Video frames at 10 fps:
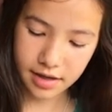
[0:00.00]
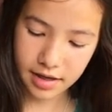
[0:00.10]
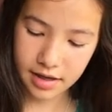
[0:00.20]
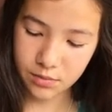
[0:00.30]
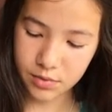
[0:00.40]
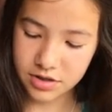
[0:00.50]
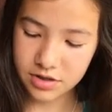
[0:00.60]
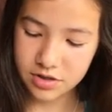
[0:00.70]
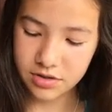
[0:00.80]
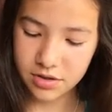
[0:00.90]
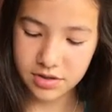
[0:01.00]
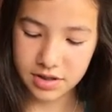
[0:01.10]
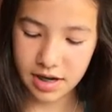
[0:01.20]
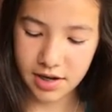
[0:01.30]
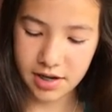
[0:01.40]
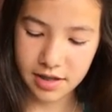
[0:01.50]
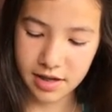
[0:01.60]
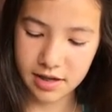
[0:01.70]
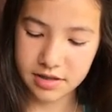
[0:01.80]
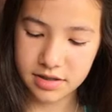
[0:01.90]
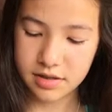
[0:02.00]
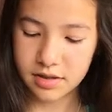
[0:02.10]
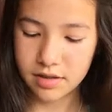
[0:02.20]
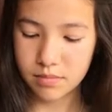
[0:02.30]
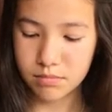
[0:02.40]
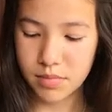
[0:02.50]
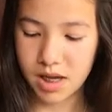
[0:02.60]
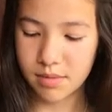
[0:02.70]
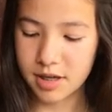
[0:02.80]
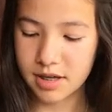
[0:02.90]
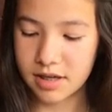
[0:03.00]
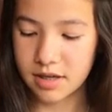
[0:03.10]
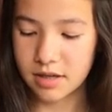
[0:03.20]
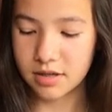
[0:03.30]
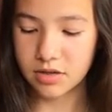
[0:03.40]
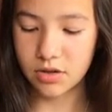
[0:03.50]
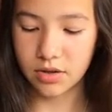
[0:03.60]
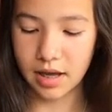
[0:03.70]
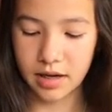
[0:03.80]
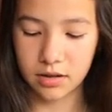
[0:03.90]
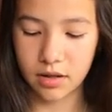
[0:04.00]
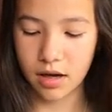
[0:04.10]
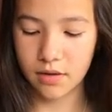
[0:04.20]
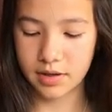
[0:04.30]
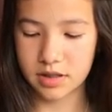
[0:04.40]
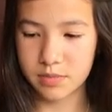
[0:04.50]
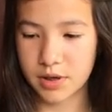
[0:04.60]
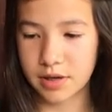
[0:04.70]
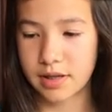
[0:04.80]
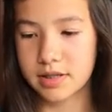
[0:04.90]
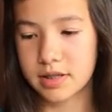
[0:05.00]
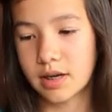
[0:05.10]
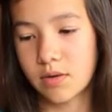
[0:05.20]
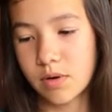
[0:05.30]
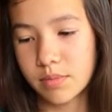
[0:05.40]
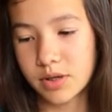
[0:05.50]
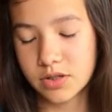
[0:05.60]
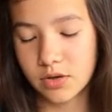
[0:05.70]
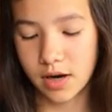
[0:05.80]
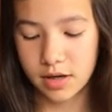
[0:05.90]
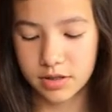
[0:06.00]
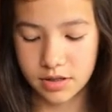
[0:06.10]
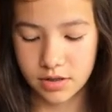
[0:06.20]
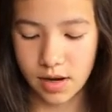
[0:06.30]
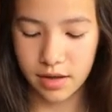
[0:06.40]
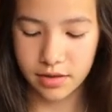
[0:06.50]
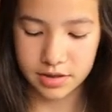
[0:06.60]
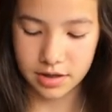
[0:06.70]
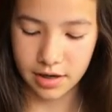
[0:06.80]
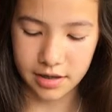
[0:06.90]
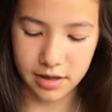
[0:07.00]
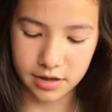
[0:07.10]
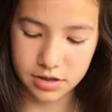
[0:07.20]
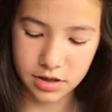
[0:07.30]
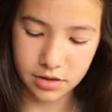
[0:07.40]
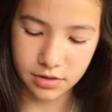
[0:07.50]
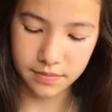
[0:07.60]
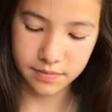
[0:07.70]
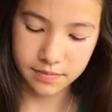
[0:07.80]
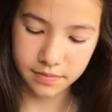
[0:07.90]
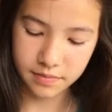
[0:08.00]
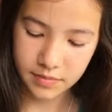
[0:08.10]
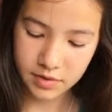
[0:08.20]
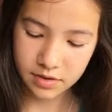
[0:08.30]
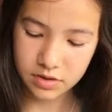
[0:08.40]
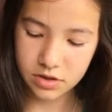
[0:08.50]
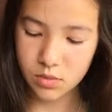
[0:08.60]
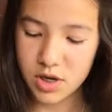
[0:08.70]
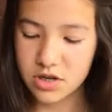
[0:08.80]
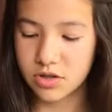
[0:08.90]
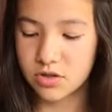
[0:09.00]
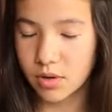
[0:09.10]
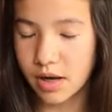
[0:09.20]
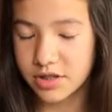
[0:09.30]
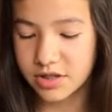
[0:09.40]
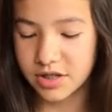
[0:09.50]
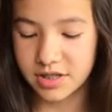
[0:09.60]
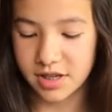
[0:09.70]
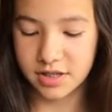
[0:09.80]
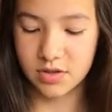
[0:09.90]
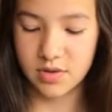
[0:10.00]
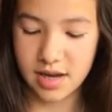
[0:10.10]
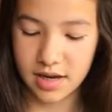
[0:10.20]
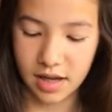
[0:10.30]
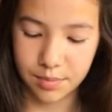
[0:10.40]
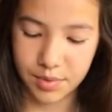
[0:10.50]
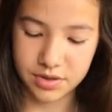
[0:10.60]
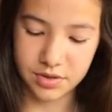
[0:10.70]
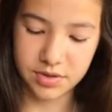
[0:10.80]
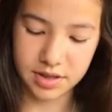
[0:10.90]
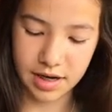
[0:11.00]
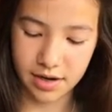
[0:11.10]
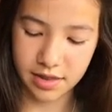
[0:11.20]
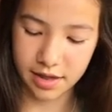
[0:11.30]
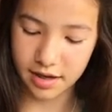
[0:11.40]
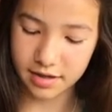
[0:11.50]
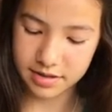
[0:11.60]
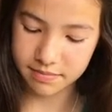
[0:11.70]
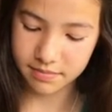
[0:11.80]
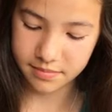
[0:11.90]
And once you do those scary things, maybe you'll gain a lot of experience, and it won't be so hard to do other scary things too. So we should trust Jesus so he can help us do scary things.